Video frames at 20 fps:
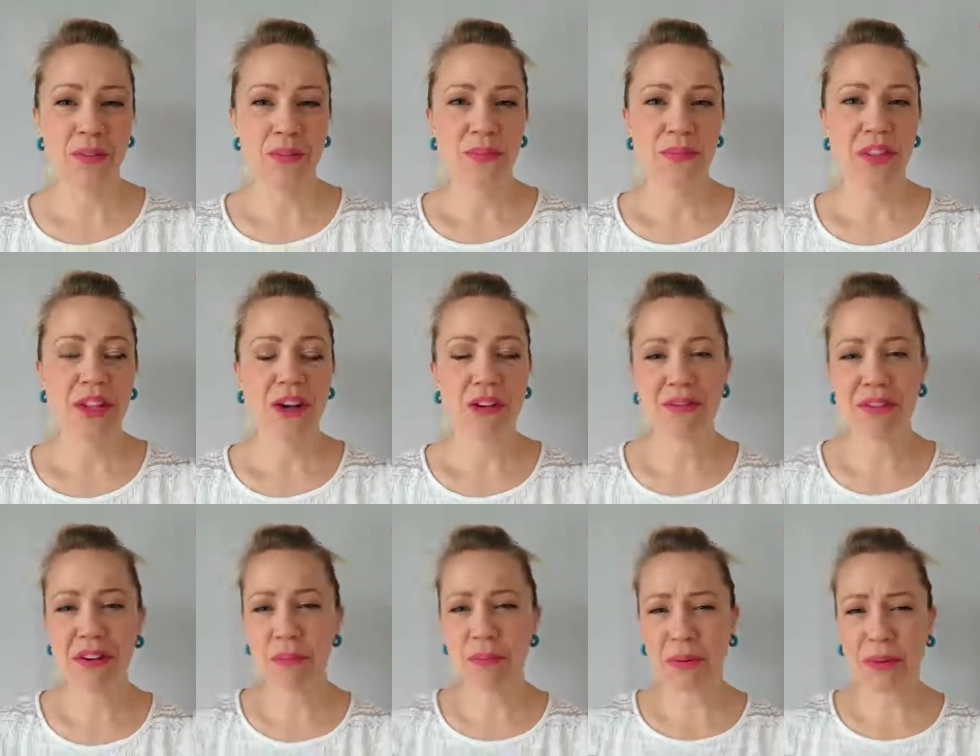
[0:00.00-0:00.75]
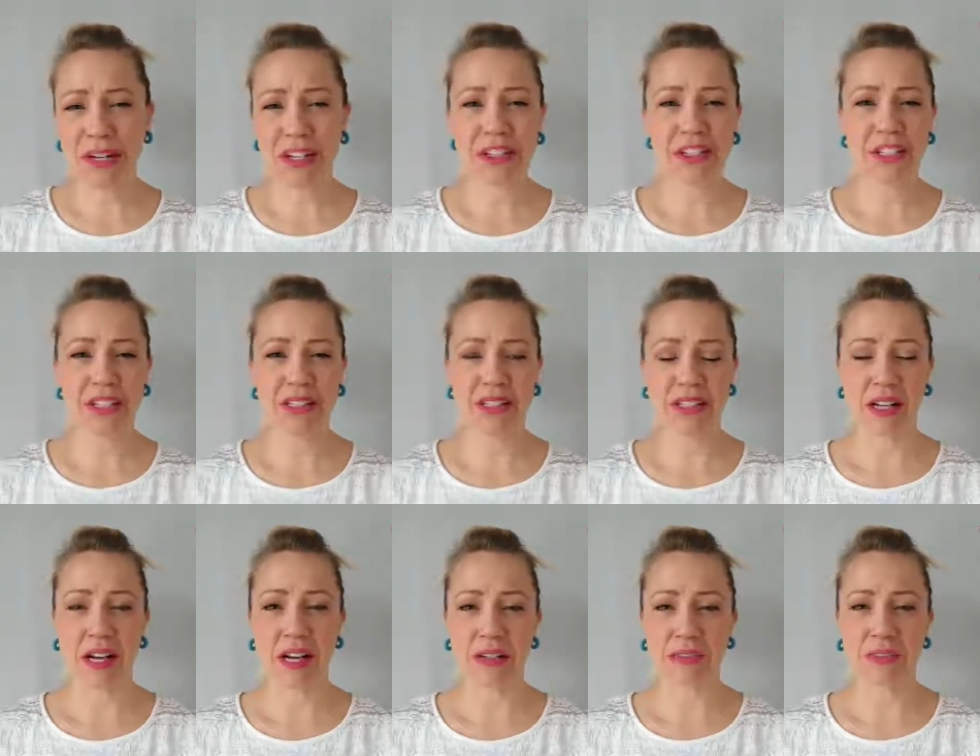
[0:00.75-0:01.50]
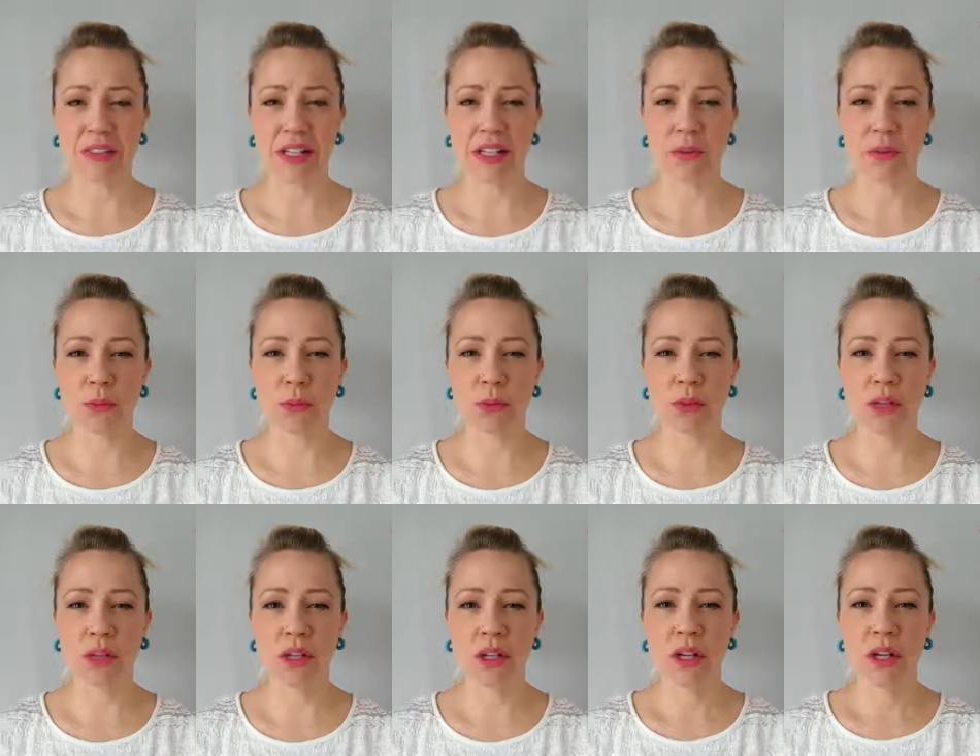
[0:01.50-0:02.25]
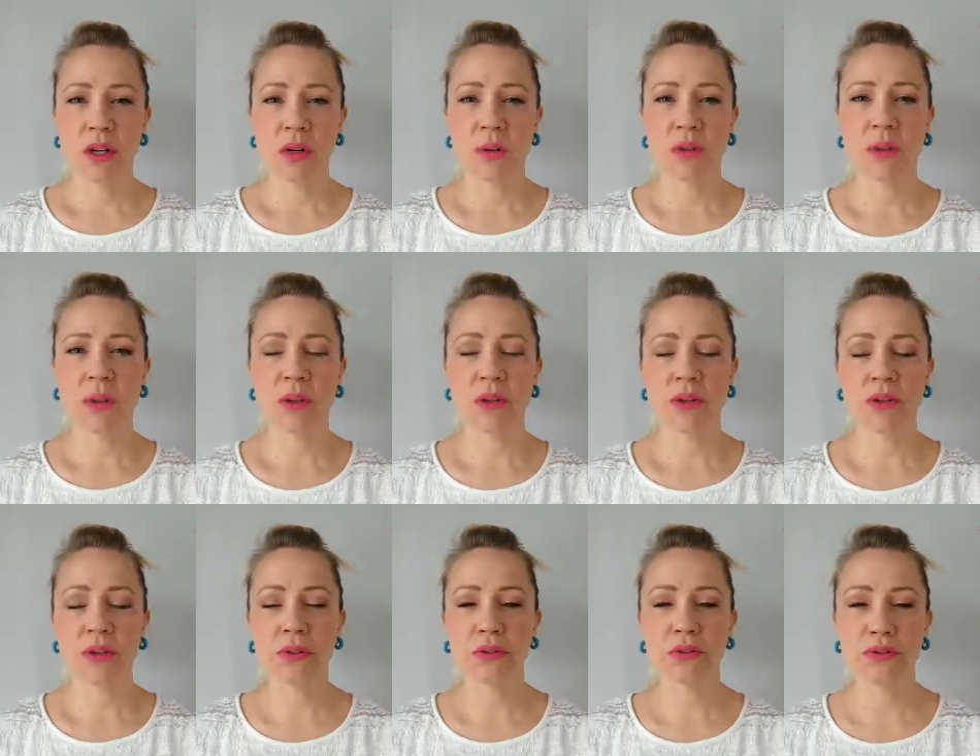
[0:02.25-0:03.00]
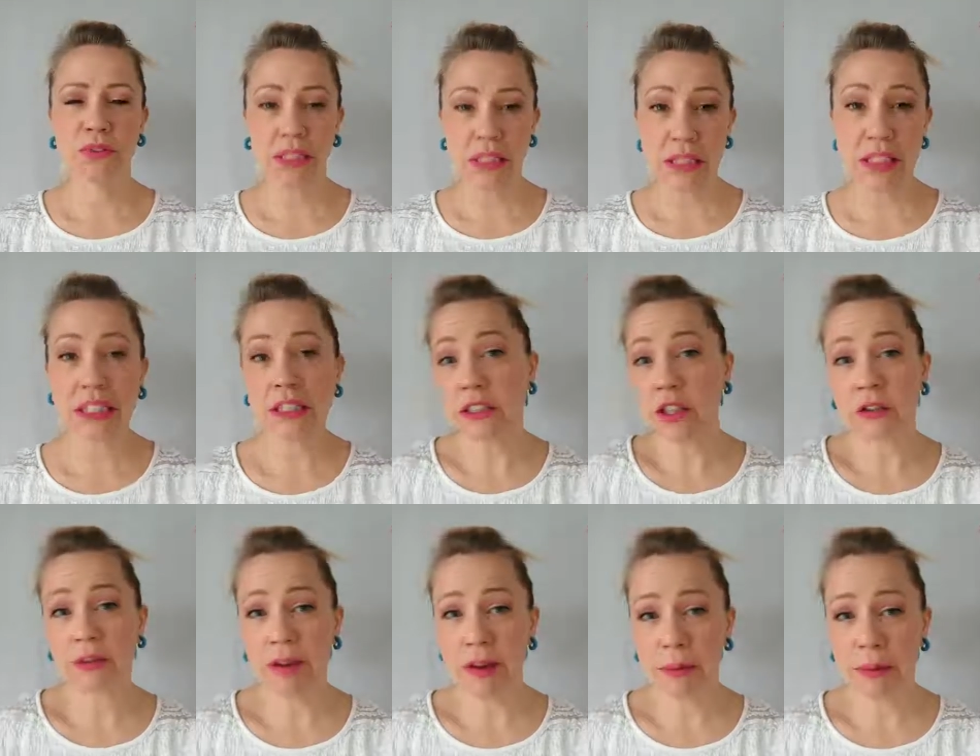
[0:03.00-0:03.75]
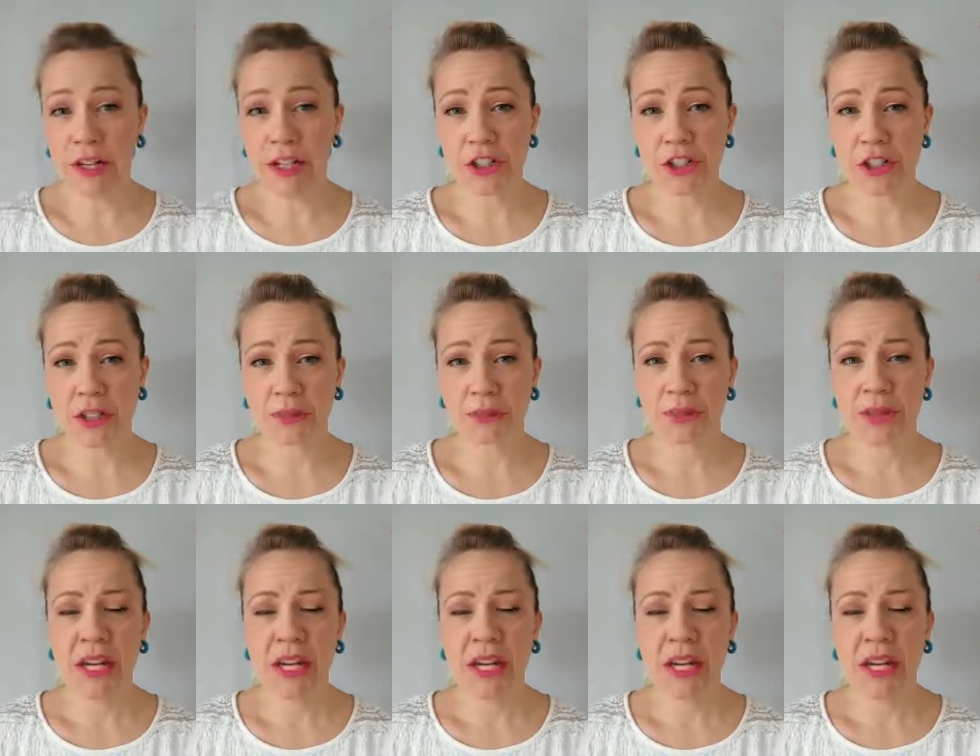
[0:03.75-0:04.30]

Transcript: that our vibration is off, that we're we're feeling low vibration.